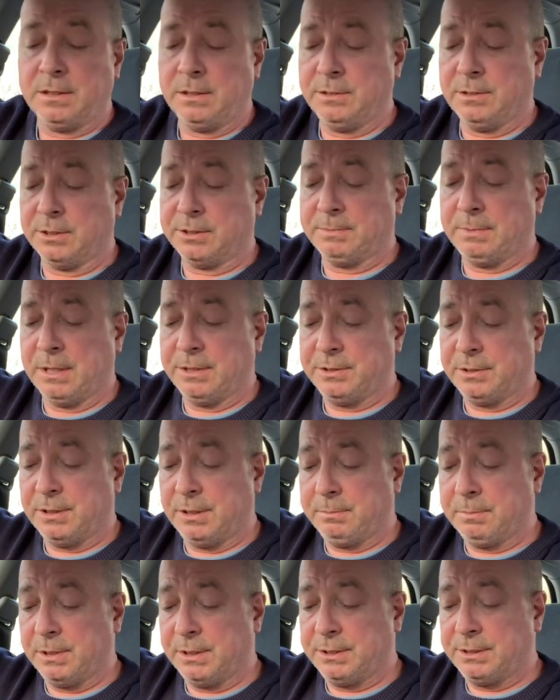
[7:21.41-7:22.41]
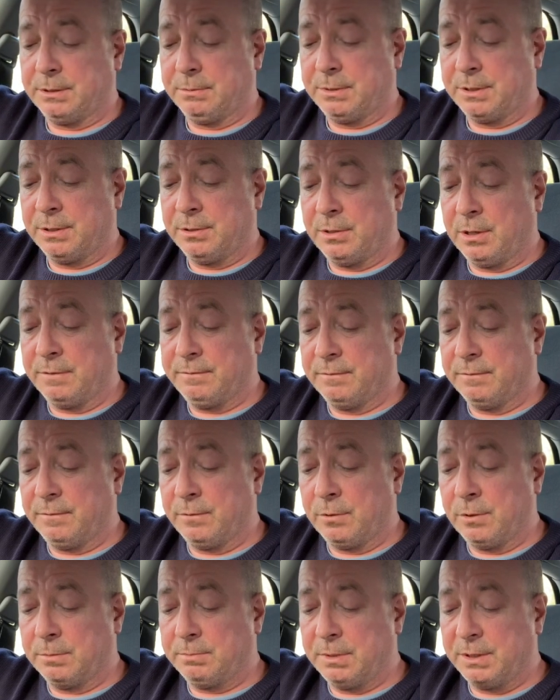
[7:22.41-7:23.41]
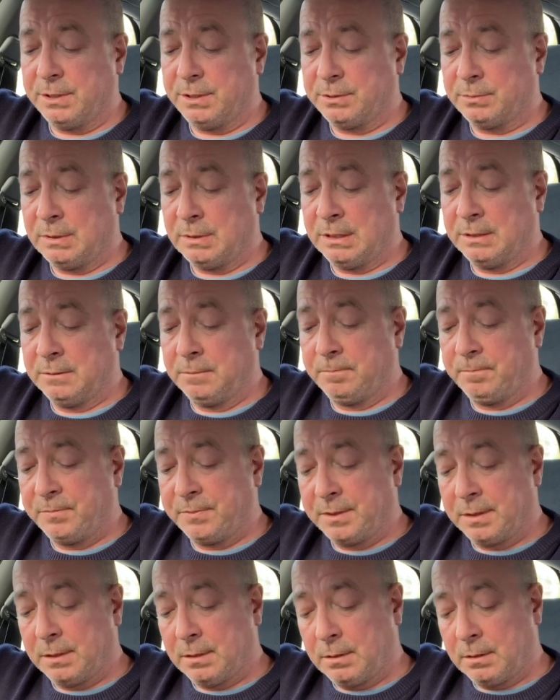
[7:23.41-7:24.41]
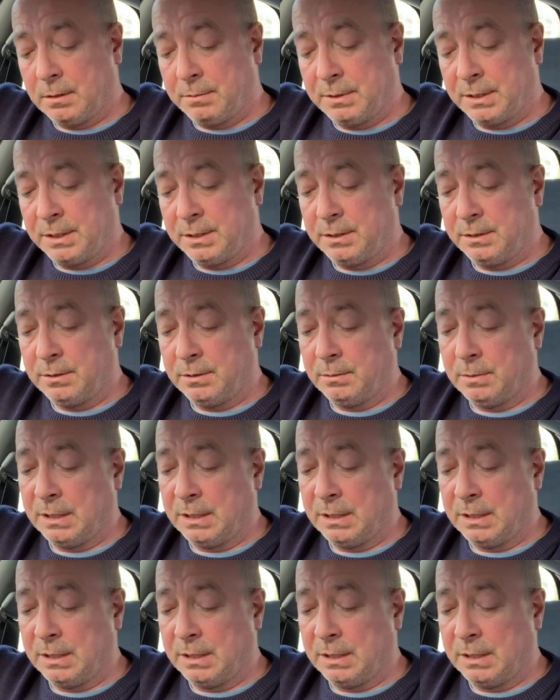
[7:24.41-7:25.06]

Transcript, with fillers: you're not supposed to eat pizza with a knife and fork, but this one, I reckon you do.